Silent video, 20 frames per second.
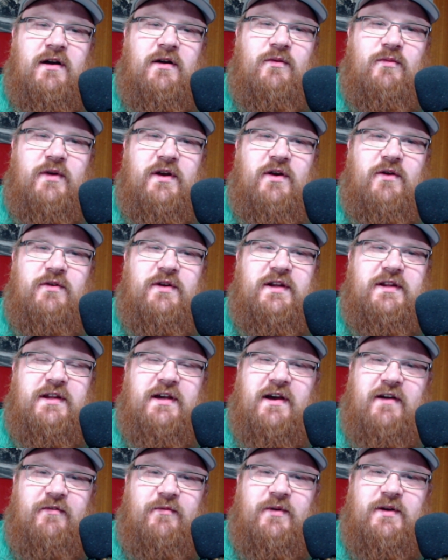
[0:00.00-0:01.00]
we don't need the
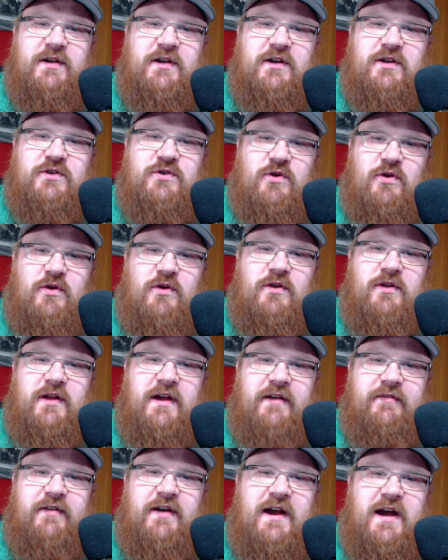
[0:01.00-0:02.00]
government to control
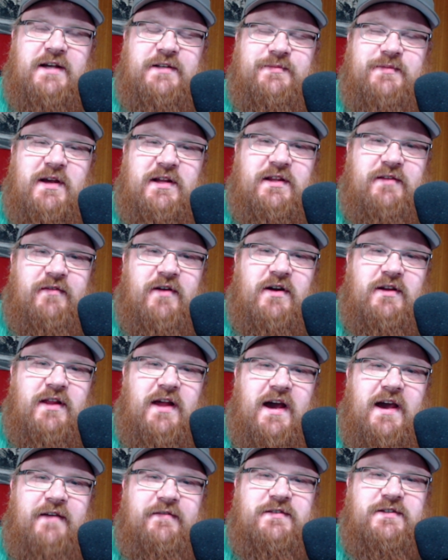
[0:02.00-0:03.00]
every aspect of our
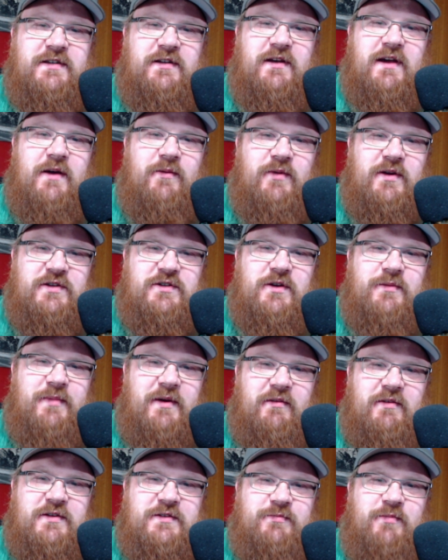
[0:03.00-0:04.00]
lives, and we should
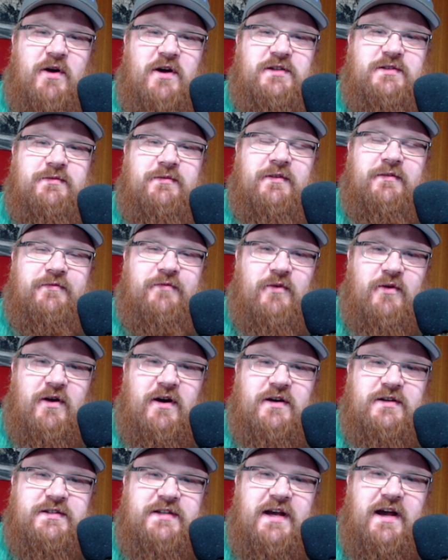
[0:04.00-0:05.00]
be responsible for
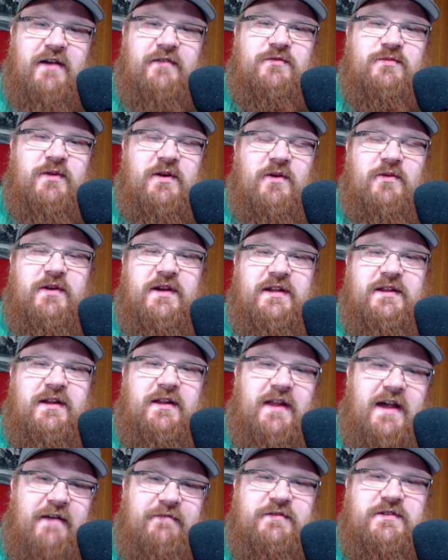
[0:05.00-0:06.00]
ourselves. We don't need
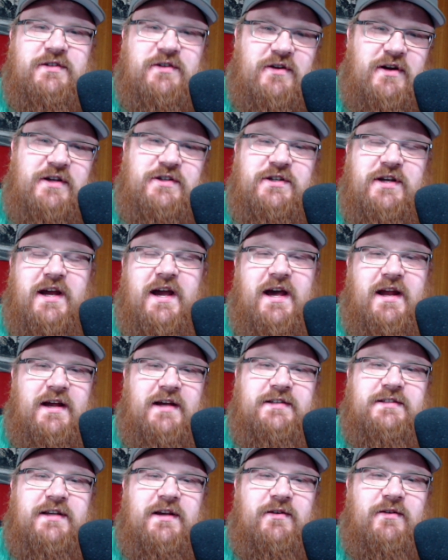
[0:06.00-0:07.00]
the left screeching at
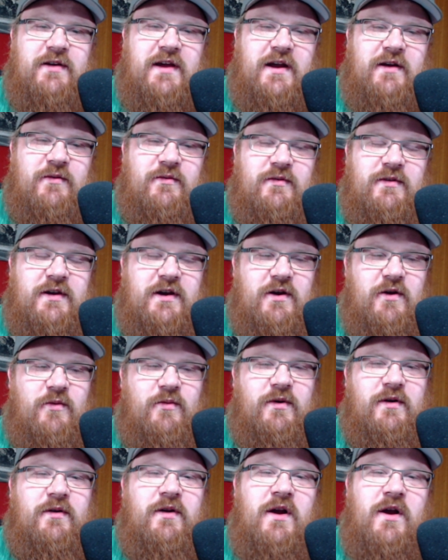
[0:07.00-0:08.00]
us, and
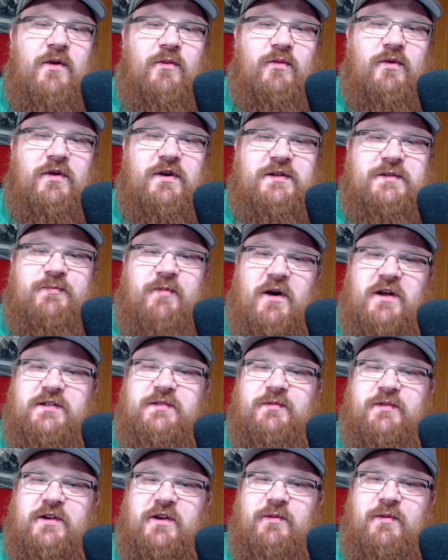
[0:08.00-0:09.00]
we're
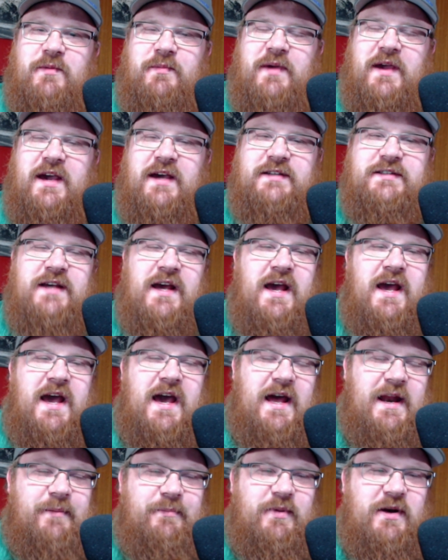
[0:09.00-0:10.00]
responsible human beings.
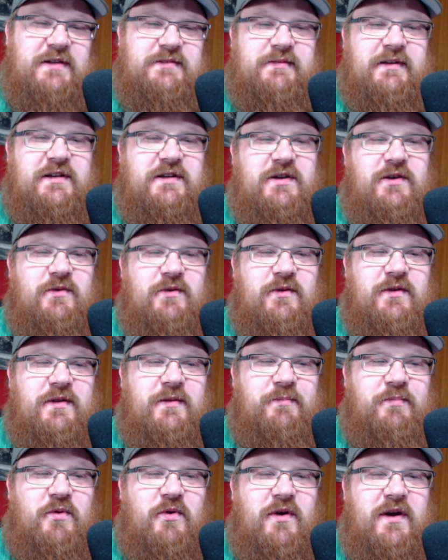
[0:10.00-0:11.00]
And it brings me to
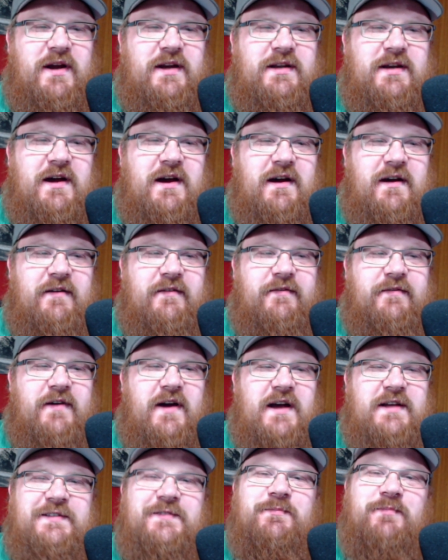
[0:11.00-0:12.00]
the point of
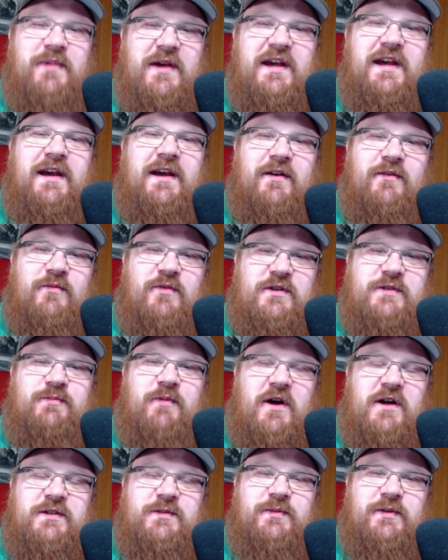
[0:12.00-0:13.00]
us being
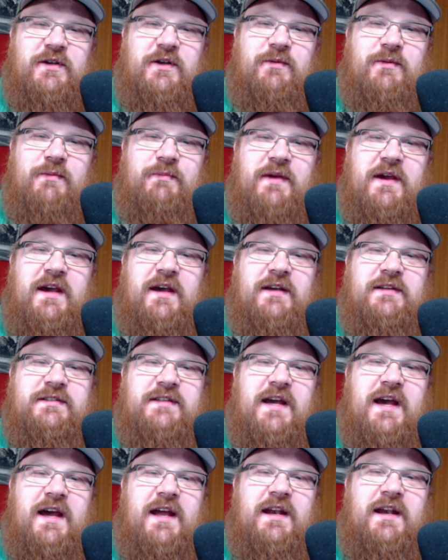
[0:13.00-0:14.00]
responsible human
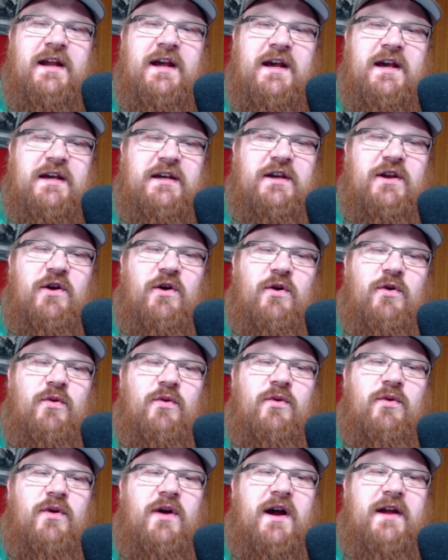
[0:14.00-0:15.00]
beings. And
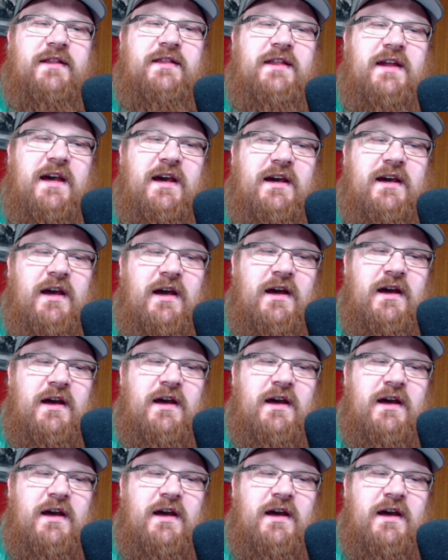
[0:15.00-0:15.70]
I think